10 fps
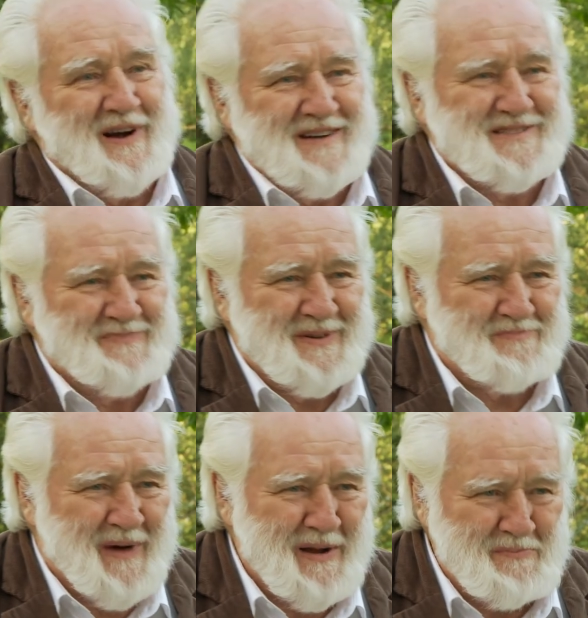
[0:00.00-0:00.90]

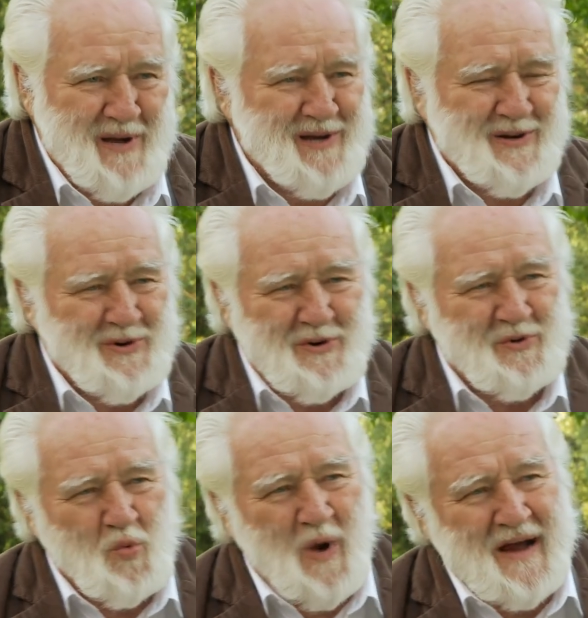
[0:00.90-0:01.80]
husband, by being a
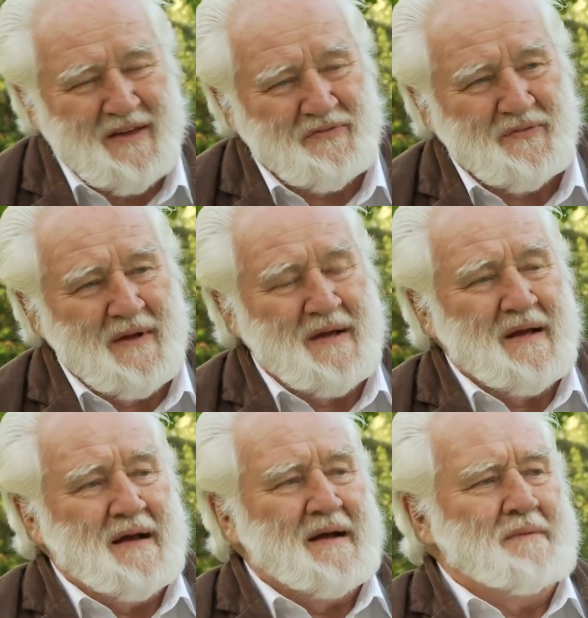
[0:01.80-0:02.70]
good wife,
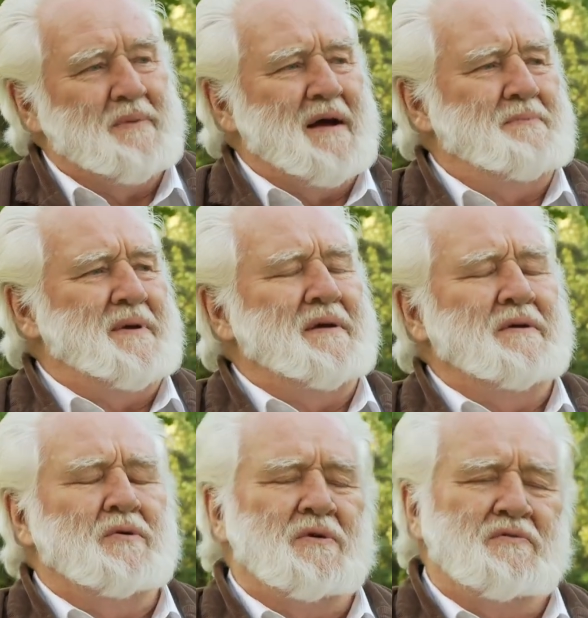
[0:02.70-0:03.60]
by
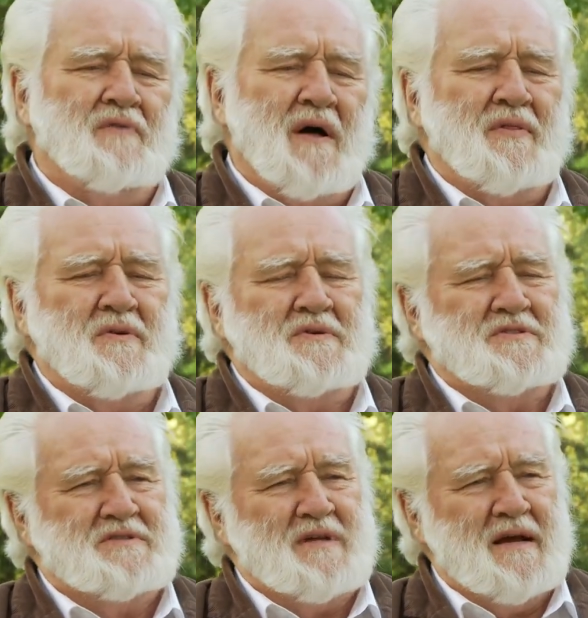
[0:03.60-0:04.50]
being good
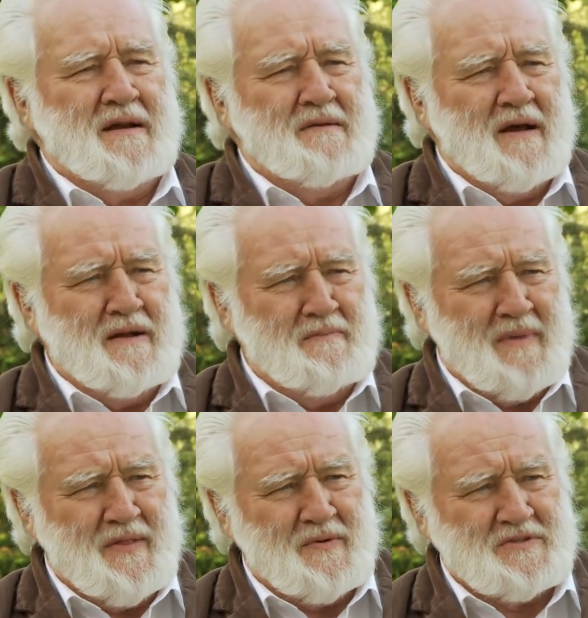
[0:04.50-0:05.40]
fathers and
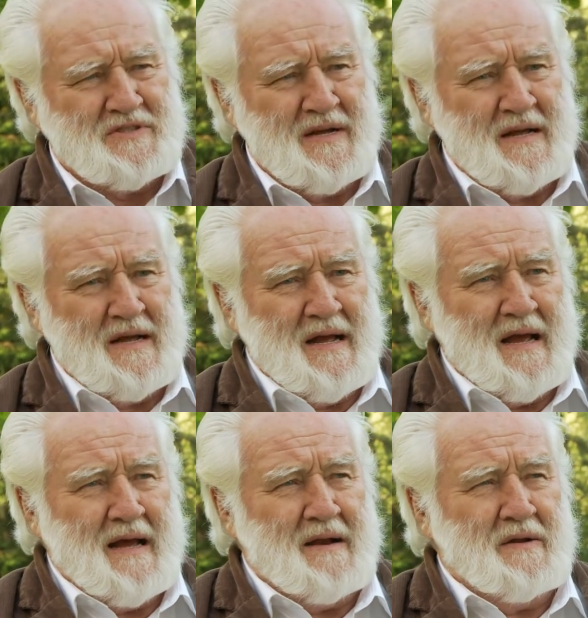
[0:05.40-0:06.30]
mothers.
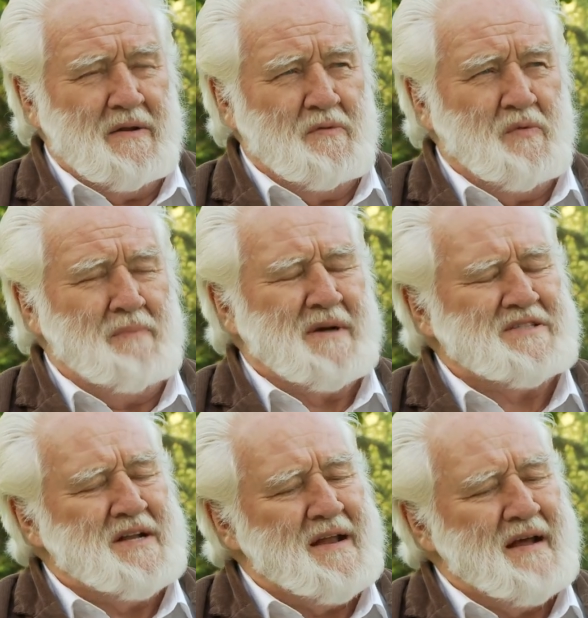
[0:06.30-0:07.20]
And we
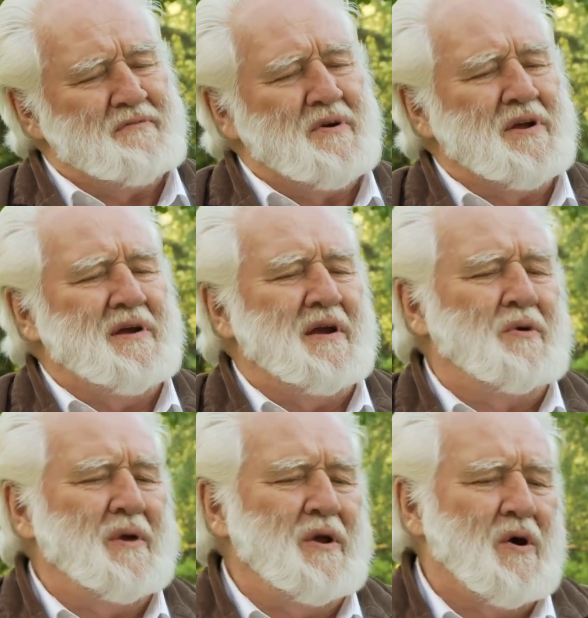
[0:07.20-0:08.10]
must never
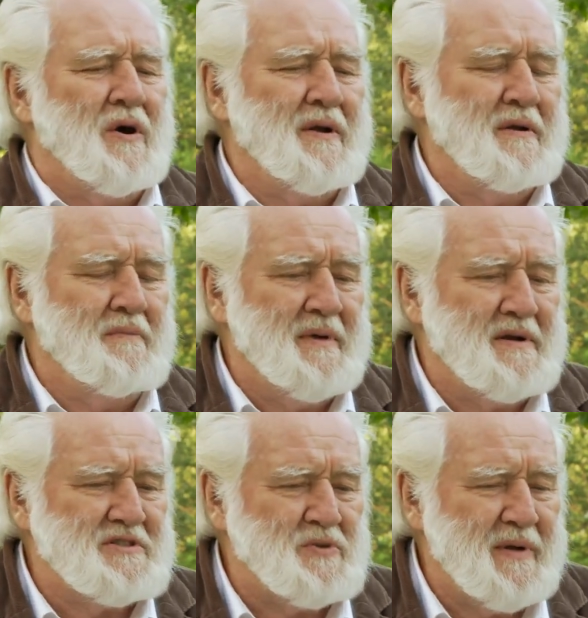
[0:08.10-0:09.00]
carry on
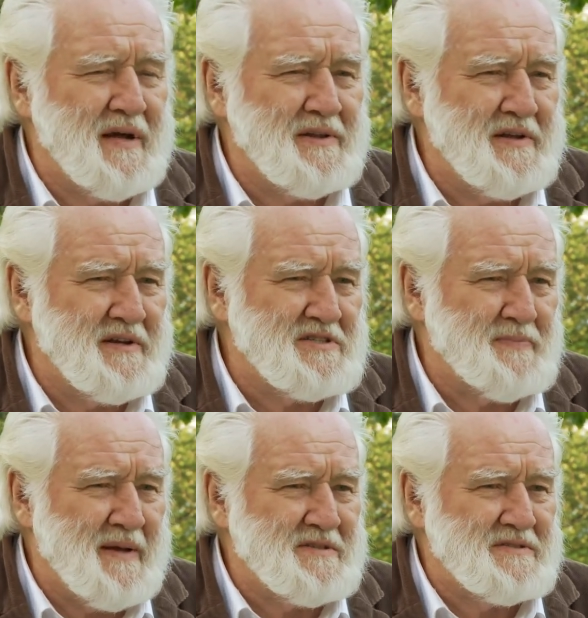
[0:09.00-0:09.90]
ministry at the
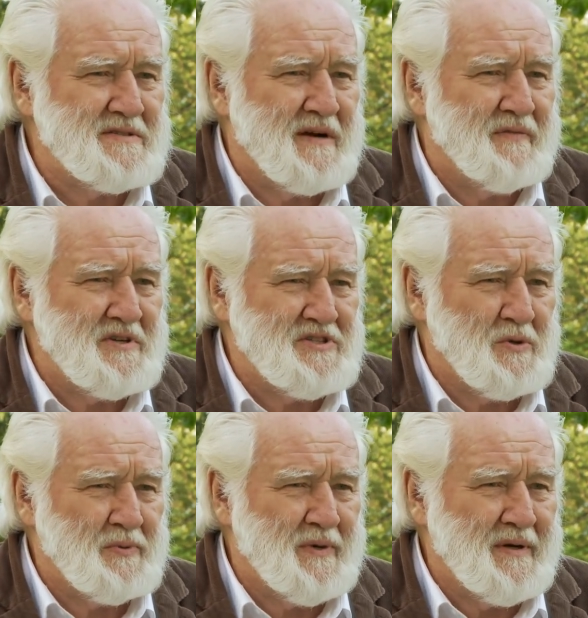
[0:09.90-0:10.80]
expense of our
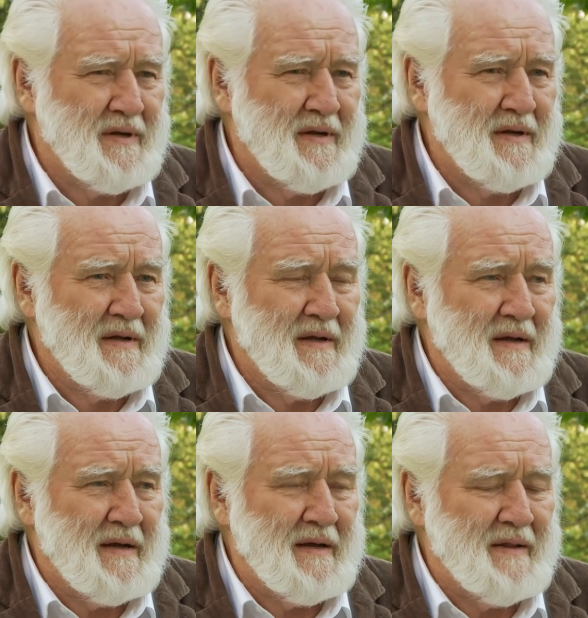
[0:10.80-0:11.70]
children.
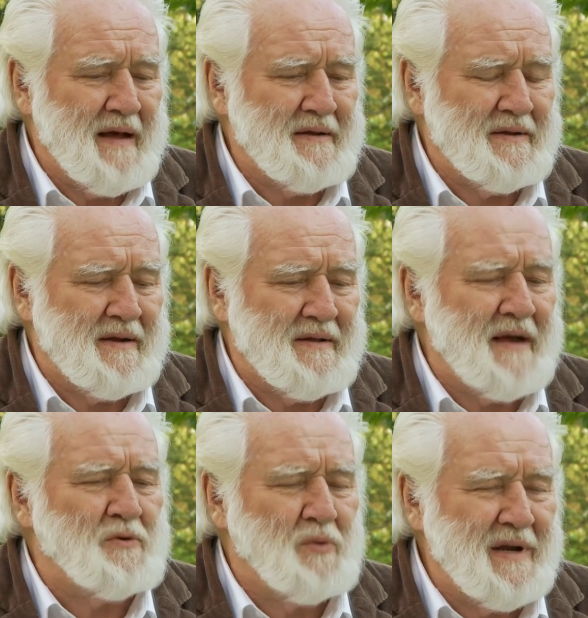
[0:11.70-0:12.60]
And
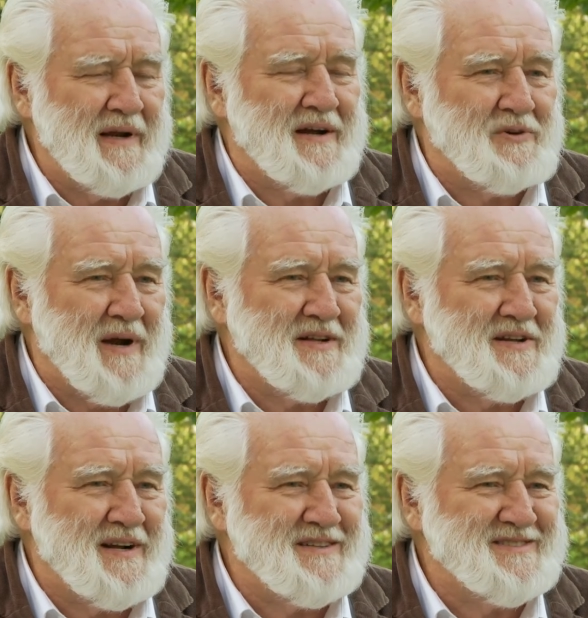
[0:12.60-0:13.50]
that really
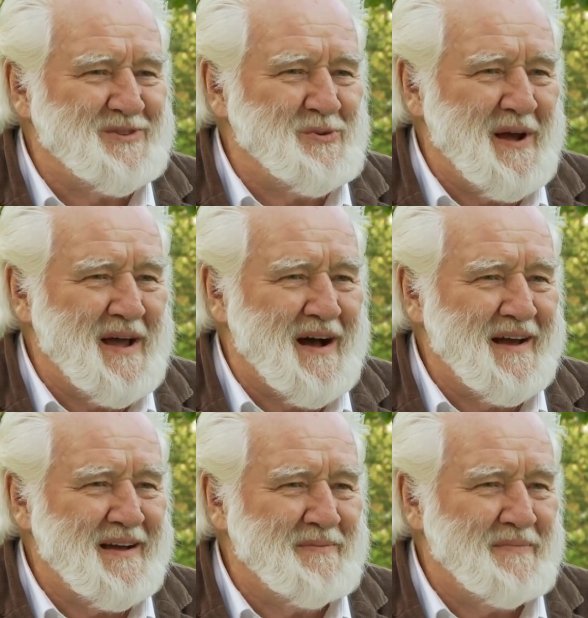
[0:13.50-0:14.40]
attracted us to
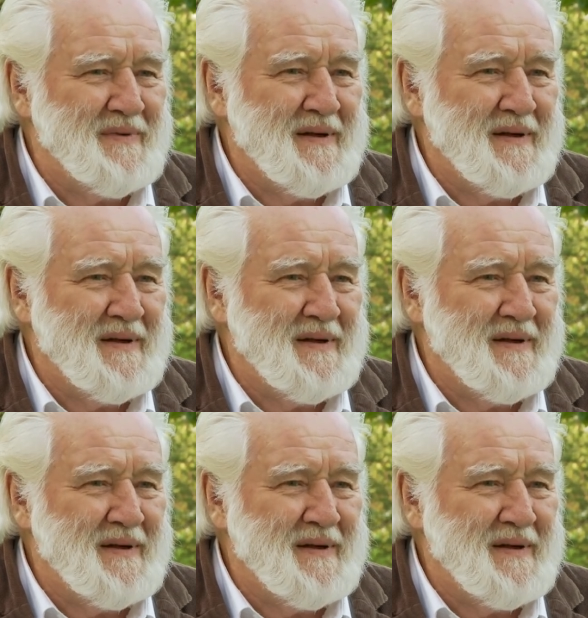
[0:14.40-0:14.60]
AIM.